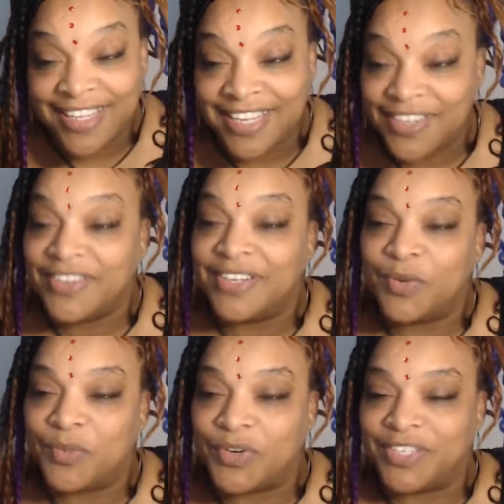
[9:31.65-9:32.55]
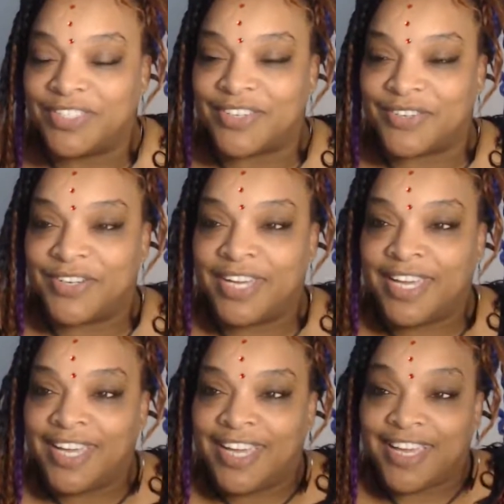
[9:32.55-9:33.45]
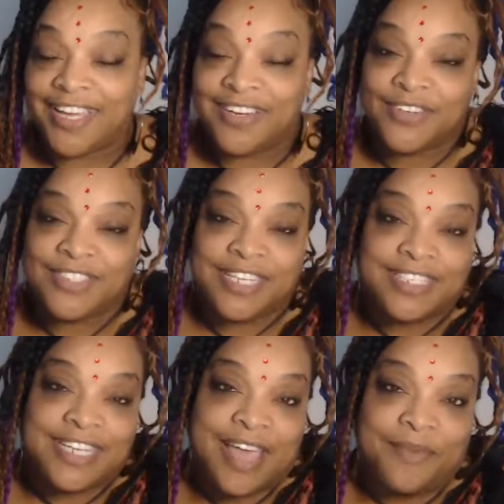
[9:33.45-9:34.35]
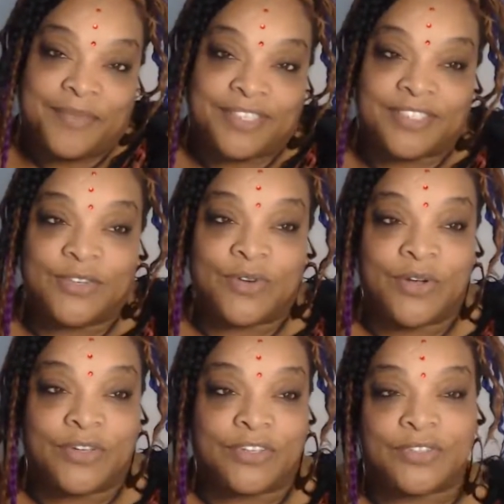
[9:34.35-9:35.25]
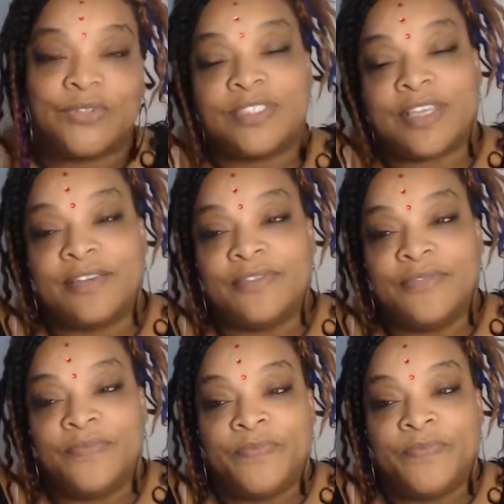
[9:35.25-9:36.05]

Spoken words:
They don't anymore. And so, change happens. You grow, you do stuff.